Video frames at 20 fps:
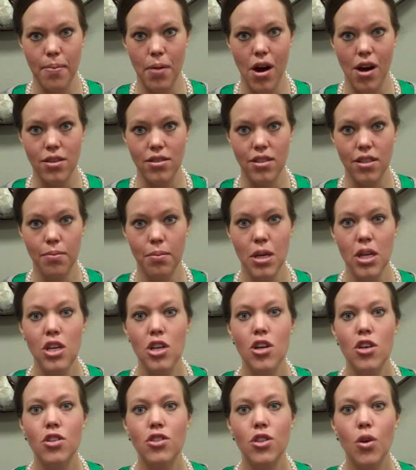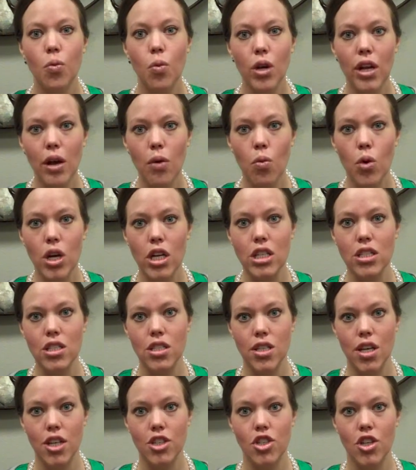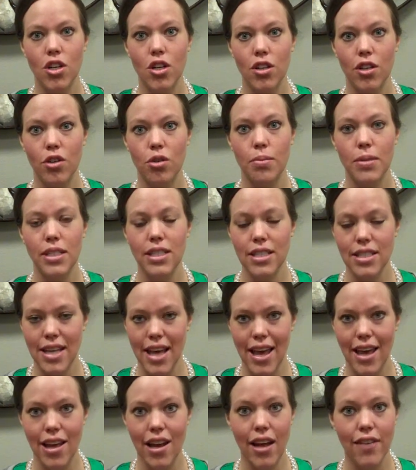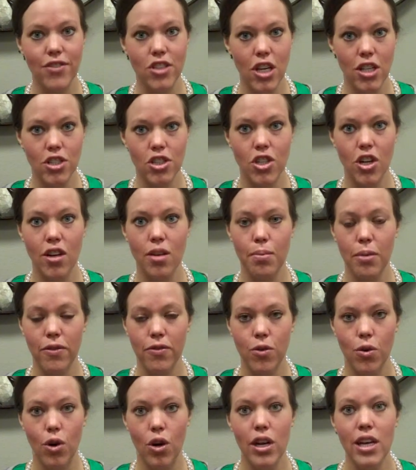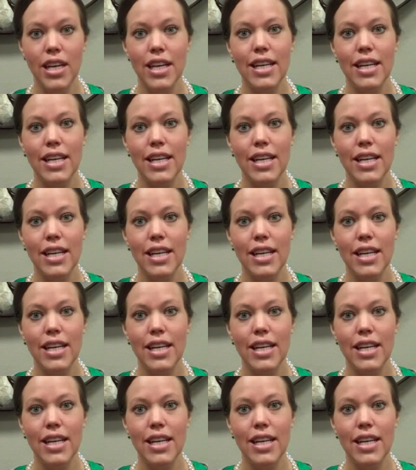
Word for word: Awesome. So, what I wanted to touch on a little bit today, and I've touched on it before,